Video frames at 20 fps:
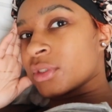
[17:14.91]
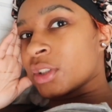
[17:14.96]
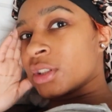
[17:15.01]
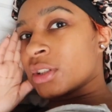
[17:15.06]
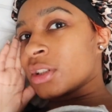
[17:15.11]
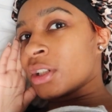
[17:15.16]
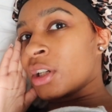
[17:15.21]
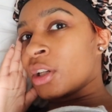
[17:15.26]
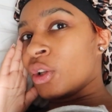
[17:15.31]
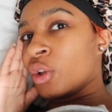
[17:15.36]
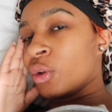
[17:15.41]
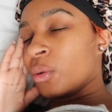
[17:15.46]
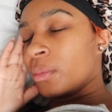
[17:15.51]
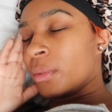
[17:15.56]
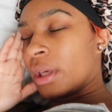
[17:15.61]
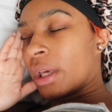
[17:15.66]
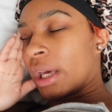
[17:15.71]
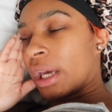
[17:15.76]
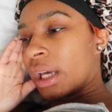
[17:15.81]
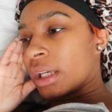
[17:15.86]
It's a
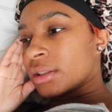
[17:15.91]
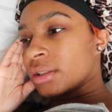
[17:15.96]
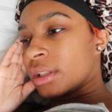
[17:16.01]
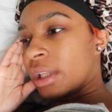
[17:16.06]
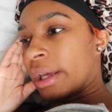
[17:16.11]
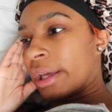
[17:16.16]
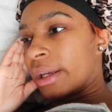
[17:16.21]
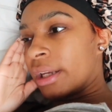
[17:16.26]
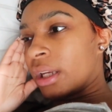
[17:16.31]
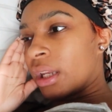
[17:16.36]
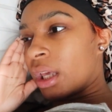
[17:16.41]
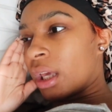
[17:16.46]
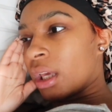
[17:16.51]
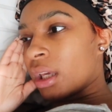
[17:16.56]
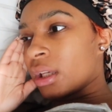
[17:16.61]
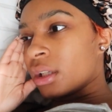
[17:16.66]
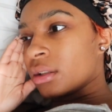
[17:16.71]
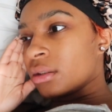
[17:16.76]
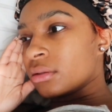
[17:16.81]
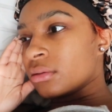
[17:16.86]
gloomy ass day
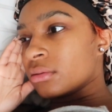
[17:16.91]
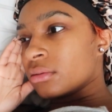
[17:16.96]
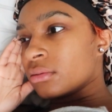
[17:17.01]
today.